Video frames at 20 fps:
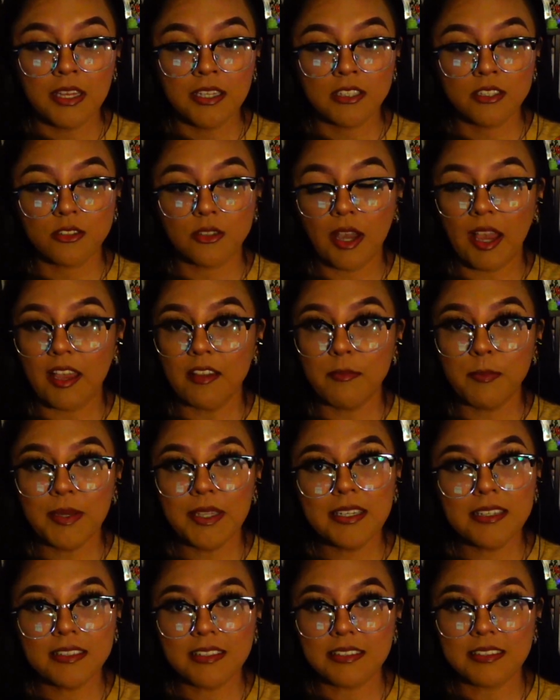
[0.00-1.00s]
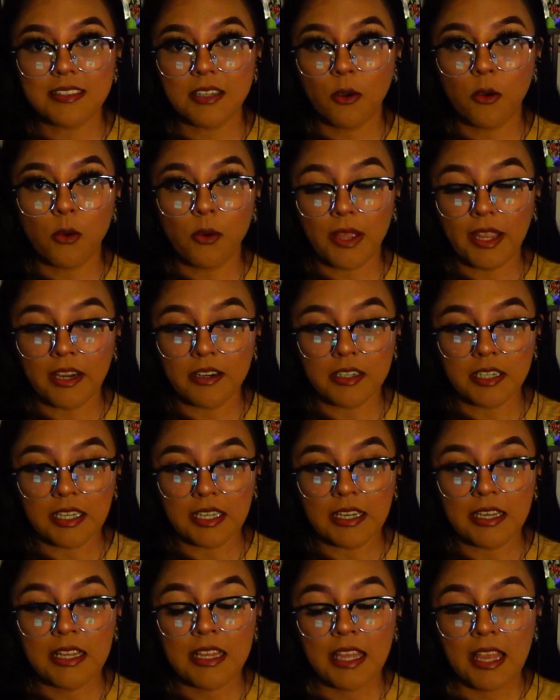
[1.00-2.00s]
So I've been in this whole
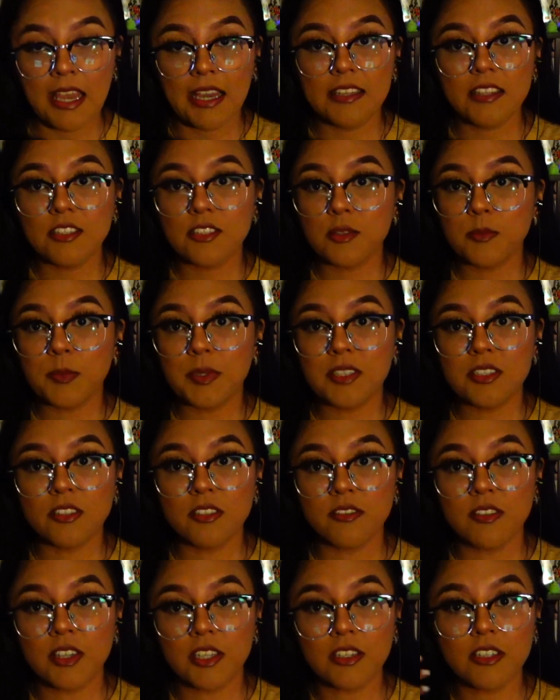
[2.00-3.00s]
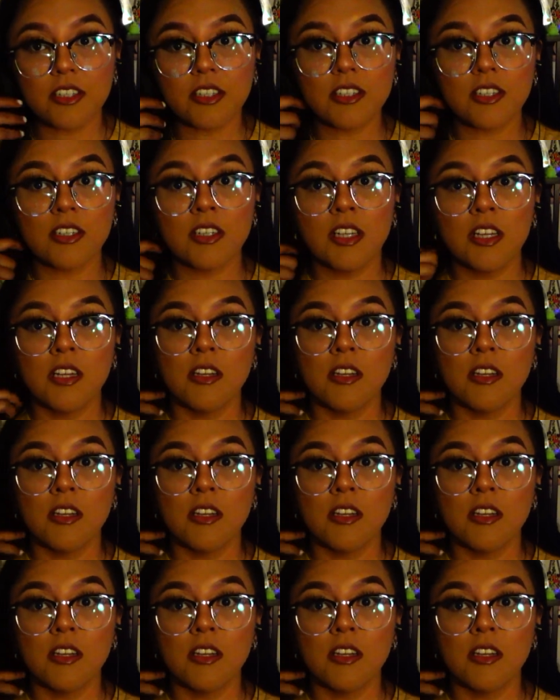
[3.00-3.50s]
area, and there's a bunch of other